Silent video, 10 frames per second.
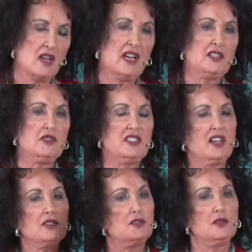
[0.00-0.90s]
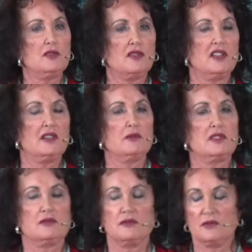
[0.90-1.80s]
And you tell truth, and it
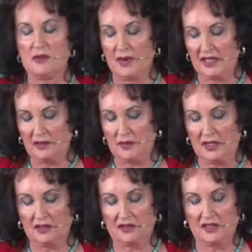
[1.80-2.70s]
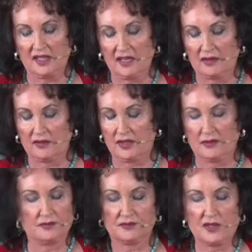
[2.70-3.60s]
was reminding me today of,
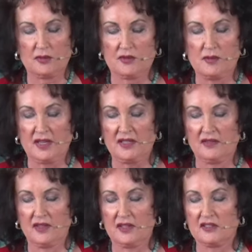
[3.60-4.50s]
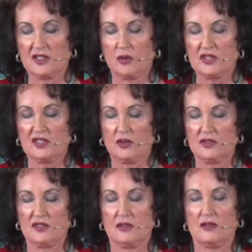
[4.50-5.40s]
um, I was reminded of uh, sower
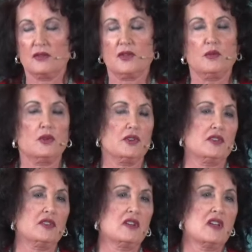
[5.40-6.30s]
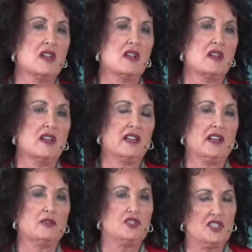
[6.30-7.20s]
sows the, uh, the word and
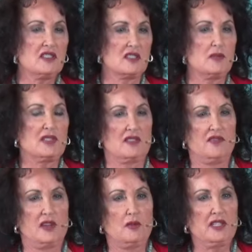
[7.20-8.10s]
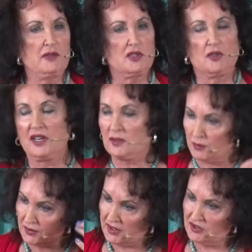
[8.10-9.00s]
how Jesus must have felt when he was trying to
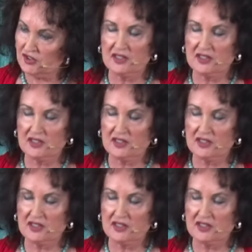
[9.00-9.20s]
preach.